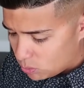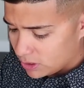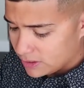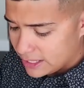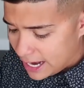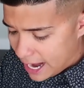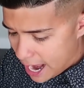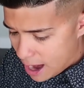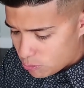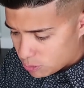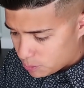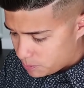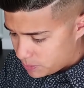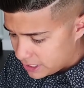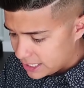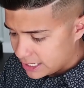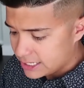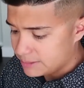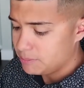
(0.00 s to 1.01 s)
one that I would
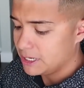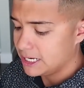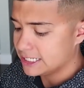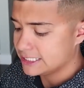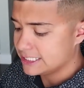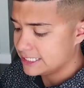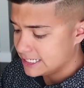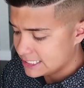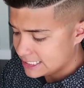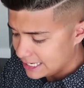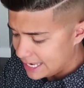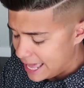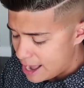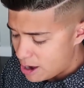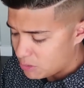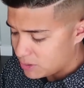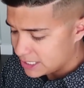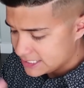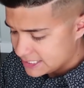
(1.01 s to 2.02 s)
pick because it is
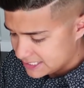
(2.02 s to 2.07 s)
loud,